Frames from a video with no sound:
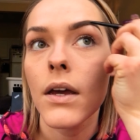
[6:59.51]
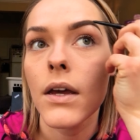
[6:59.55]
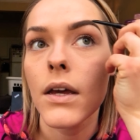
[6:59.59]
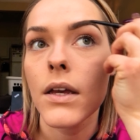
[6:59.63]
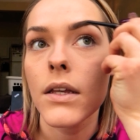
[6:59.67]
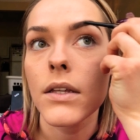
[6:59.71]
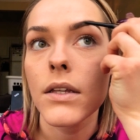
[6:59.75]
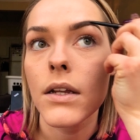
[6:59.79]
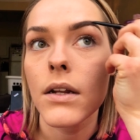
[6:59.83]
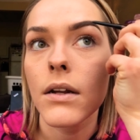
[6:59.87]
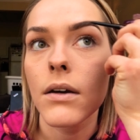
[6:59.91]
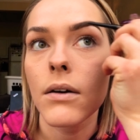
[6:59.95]

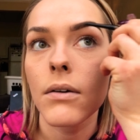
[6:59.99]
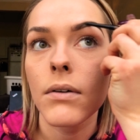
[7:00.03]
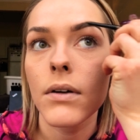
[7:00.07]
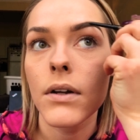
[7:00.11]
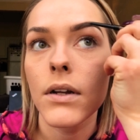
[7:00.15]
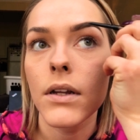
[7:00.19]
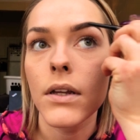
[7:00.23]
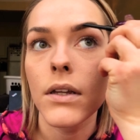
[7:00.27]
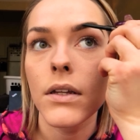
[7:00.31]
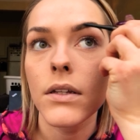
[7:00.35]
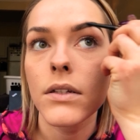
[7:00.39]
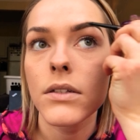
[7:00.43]
because I don't
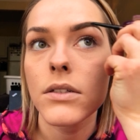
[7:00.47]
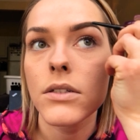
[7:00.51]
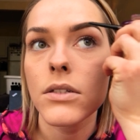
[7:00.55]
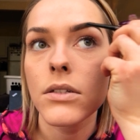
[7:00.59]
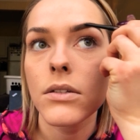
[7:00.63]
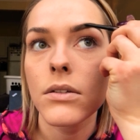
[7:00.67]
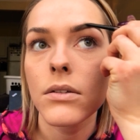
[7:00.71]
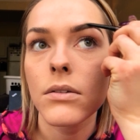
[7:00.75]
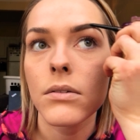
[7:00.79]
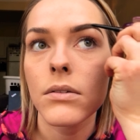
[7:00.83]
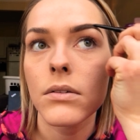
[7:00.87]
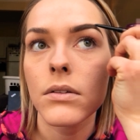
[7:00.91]
want it
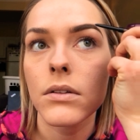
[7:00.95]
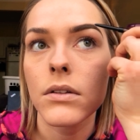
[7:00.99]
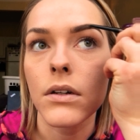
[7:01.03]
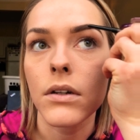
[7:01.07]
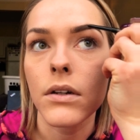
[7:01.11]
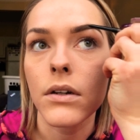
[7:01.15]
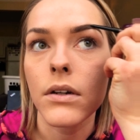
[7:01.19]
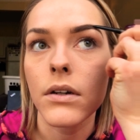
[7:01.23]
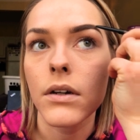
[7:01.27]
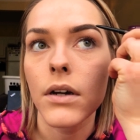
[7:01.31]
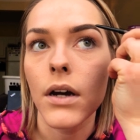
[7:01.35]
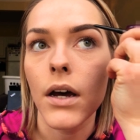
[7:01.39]
to
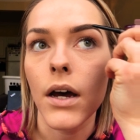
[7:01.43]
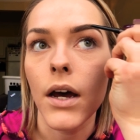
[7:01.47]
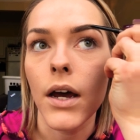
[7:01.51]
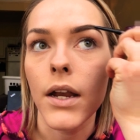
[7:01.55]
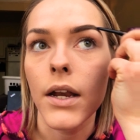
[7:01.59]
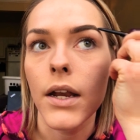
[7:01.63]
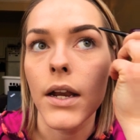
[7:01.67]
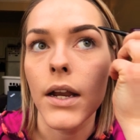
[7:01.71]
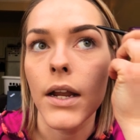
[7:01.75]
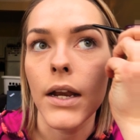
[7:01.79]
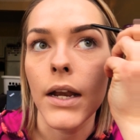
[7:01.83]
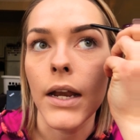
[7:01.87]
look
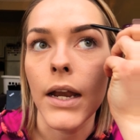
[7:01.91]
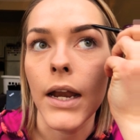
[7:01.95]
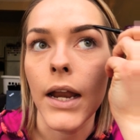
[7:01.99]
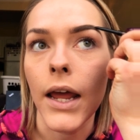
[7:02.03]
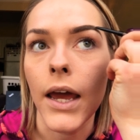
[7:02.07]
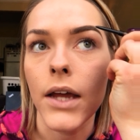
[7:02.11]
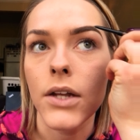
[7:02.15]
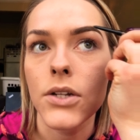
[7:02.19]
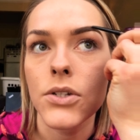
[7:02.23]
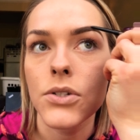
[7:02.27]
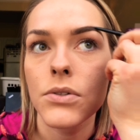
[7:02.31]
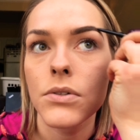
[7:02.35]

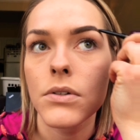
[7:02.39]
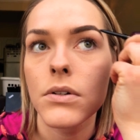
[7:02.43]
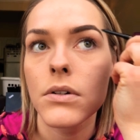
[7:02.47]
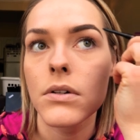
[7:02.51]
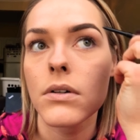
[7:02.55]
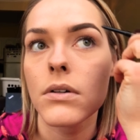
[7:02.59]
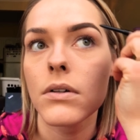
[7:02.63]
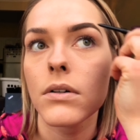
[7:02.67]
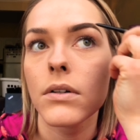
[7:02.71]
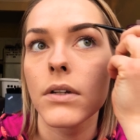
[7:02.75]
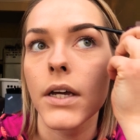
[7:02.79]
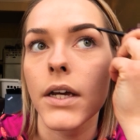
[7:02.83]

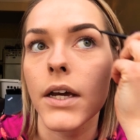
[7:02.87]
unnatural.